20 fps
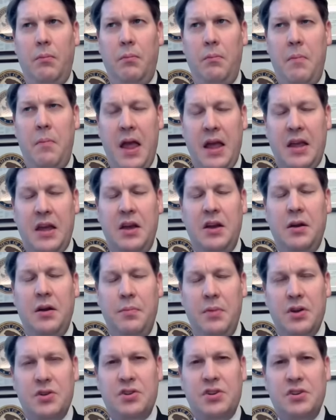making
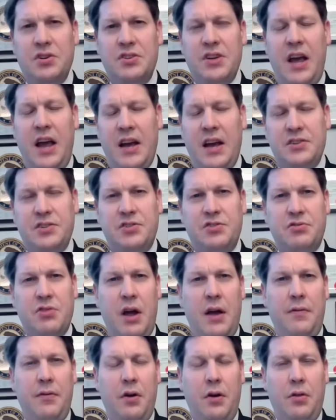emissions as it's
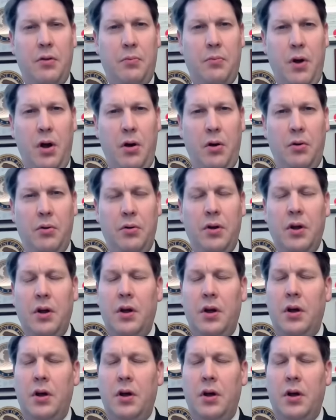driving on the road,